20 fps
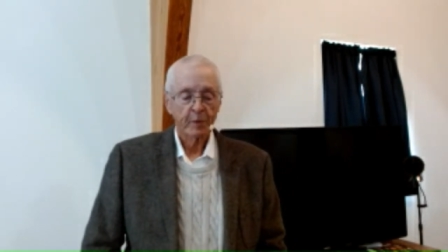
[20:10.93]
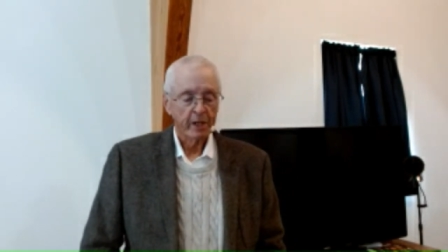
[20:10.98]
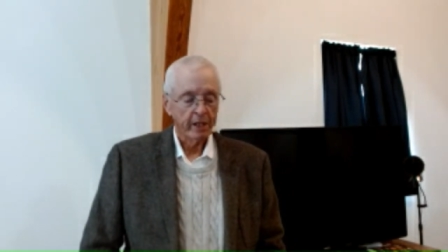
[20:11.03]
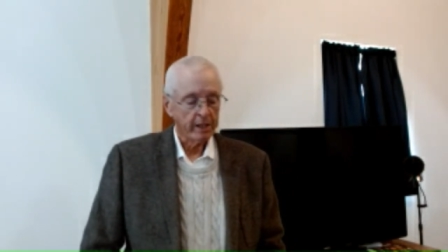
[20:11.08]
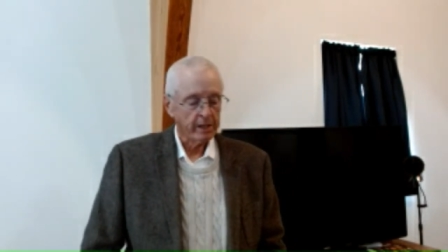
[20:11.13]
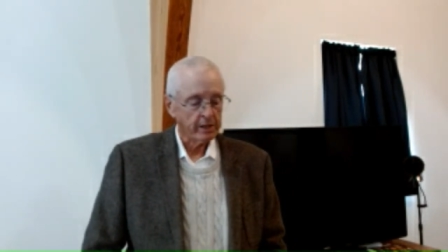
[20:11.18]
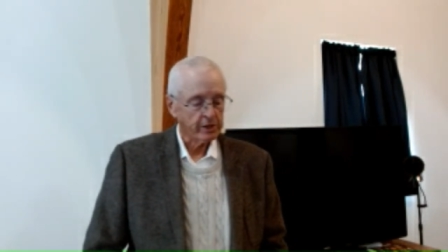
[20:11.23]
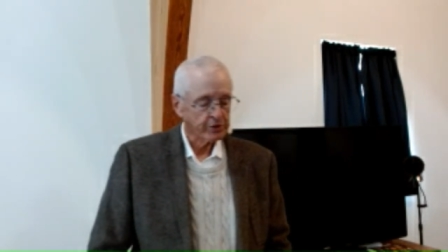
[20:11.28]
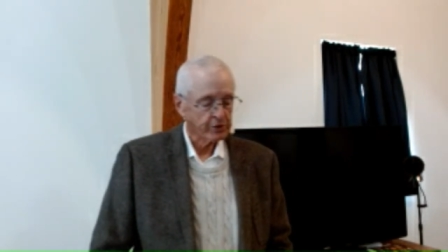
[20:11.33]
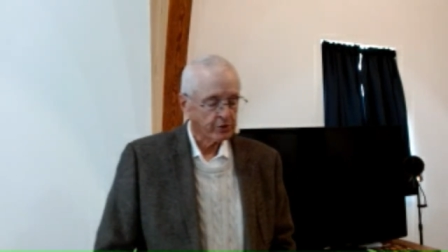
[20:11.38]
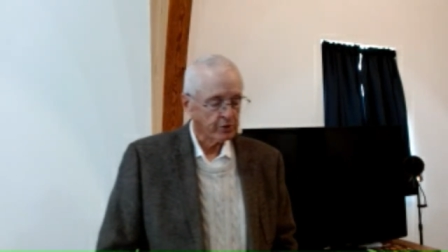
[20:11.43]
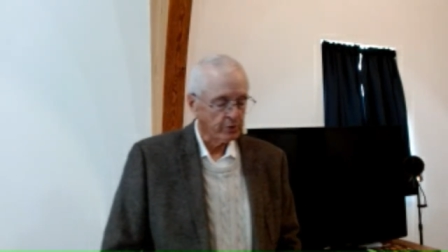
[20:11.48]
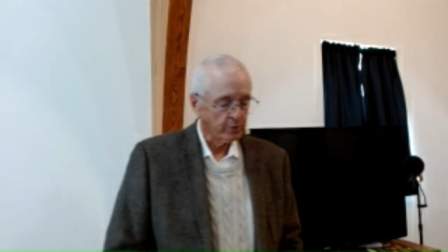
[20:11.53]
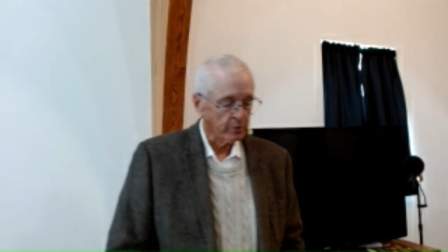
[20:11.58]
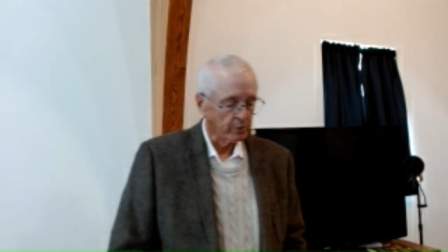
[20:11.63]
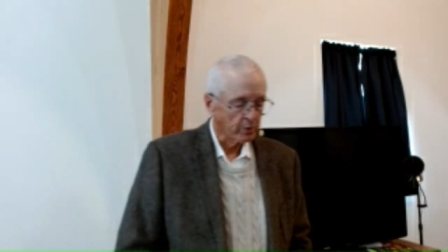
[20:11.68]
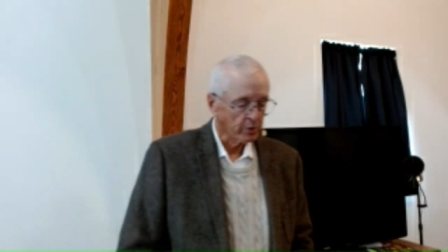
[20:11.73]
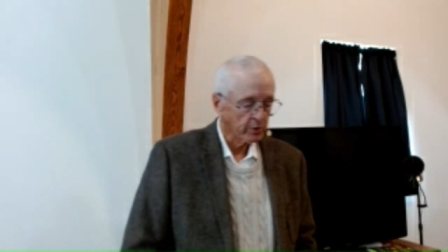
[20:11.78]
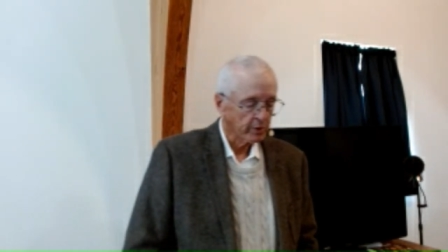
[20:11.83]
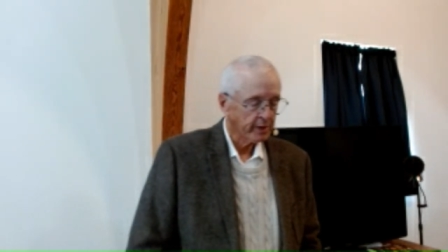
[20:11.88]
is to
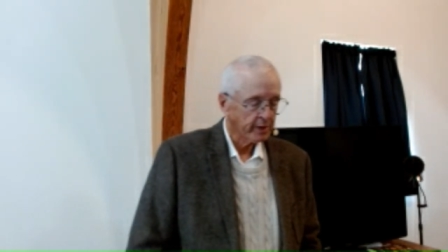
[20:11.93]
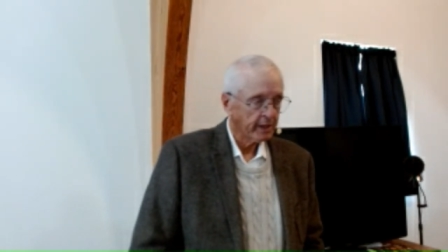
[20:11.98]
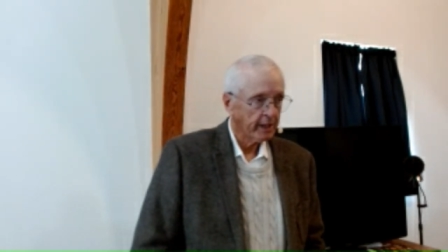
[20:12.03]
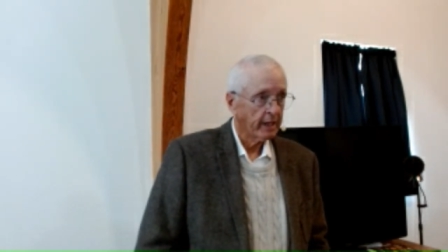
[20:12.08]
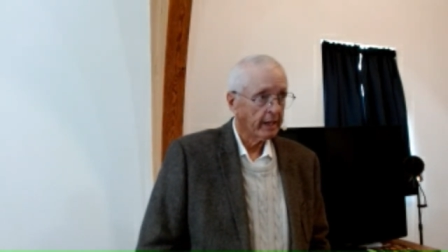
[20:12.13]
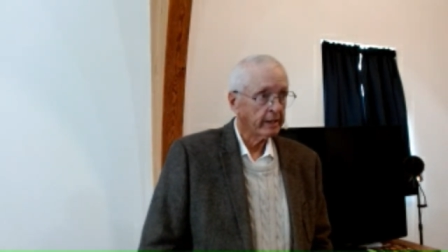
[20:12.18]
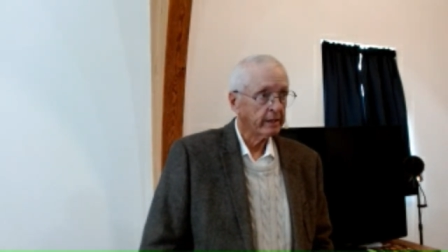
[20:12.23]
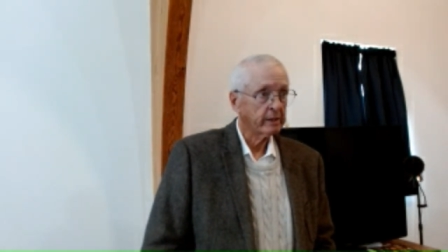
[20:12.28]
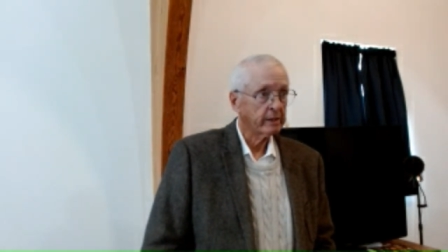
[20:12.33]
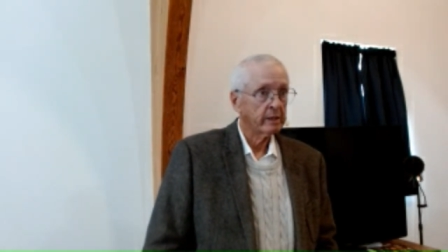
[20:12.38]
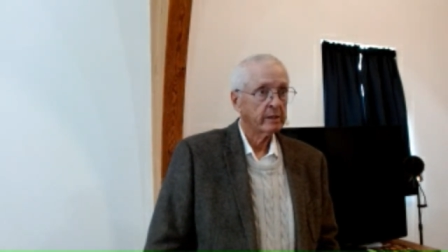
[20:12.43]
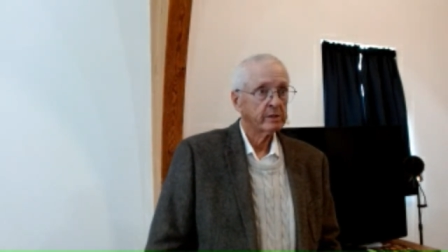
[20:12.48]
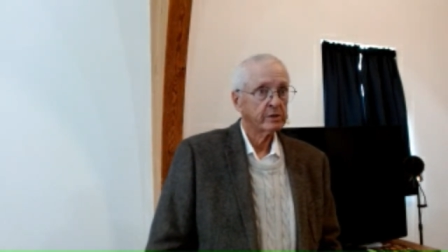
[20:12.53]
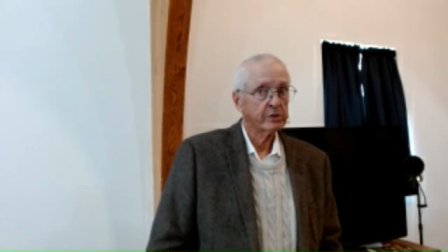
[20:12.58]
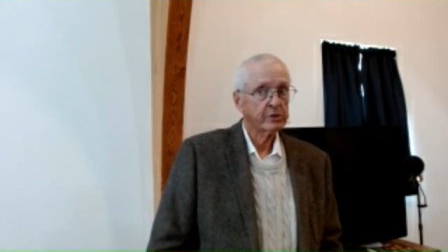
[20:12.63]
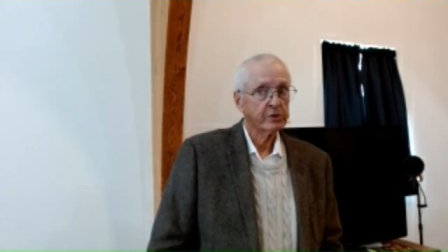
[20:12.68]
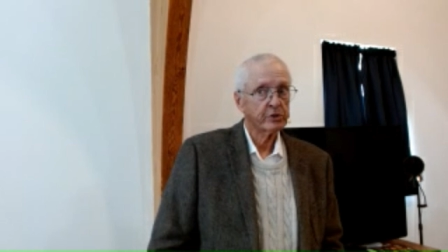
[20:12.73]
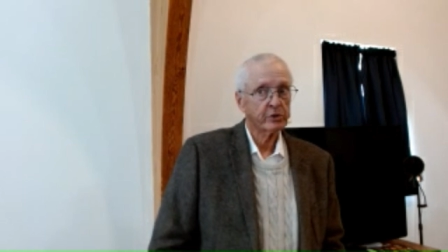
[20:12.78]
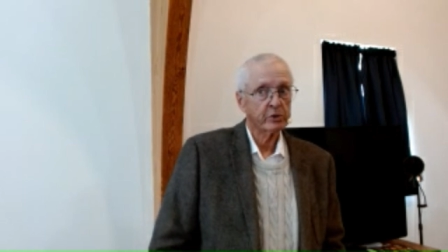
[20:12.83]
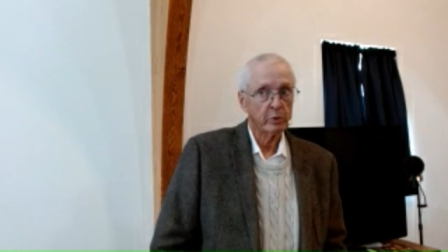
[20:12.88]
look at
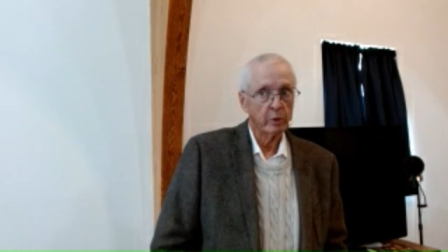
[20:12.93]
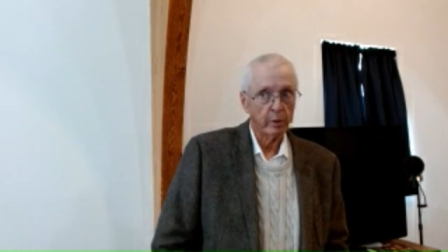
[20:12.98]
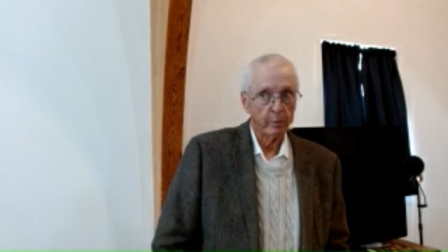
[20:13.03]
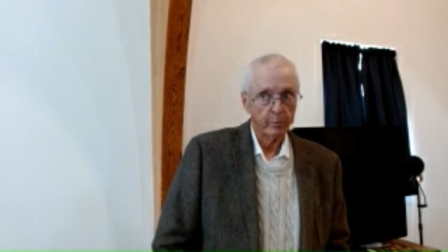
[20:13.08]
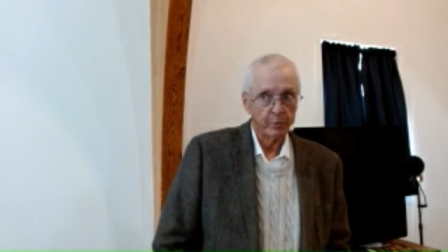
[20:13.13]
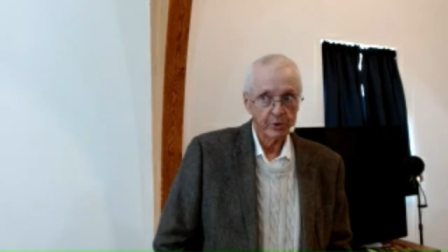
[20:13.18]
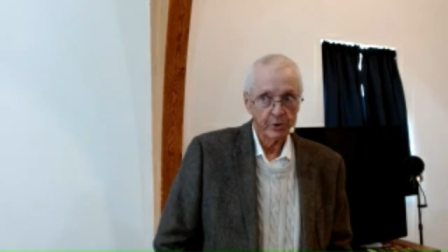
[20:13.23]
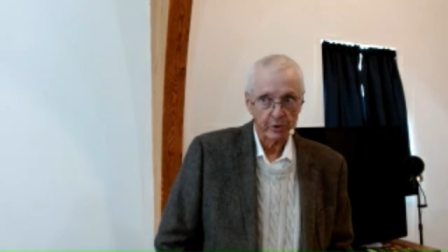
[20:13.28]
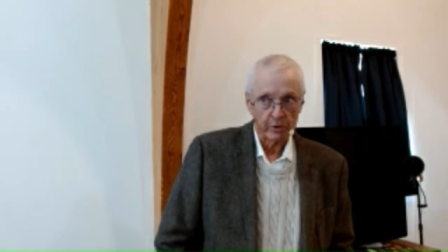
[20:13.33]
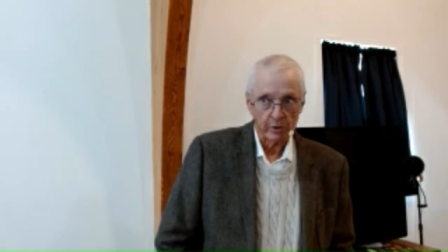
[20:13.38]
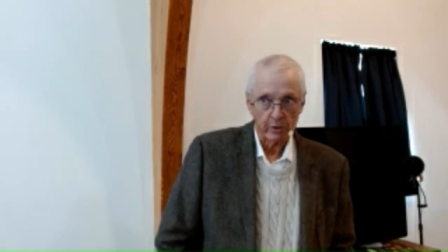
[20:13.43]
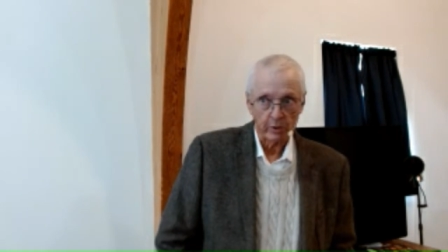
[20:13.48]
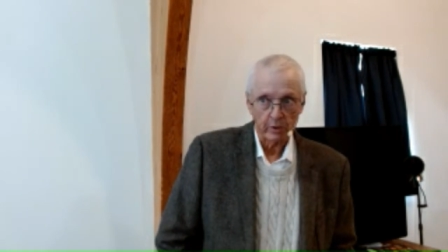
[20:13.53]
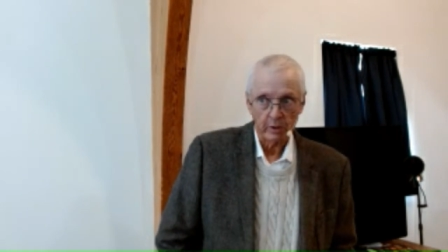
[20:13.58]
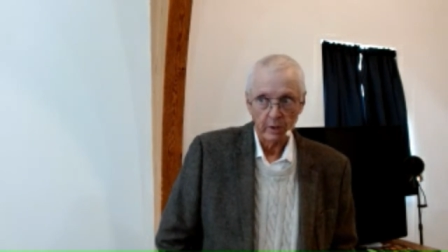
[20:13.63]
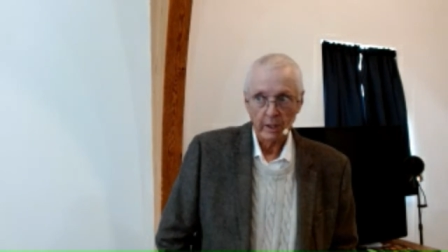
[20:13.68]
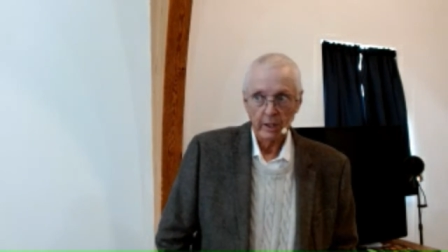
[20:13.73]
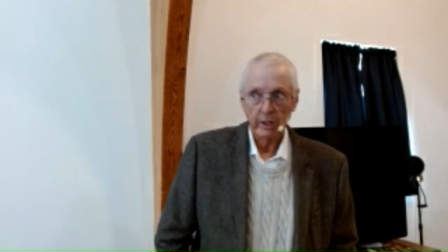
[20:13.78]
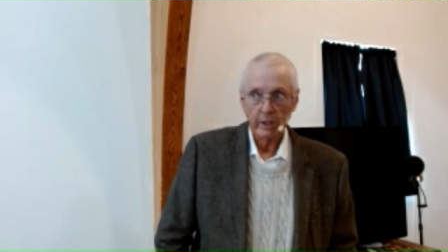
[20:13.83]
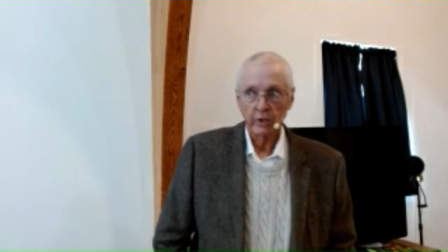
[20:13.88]
Scripture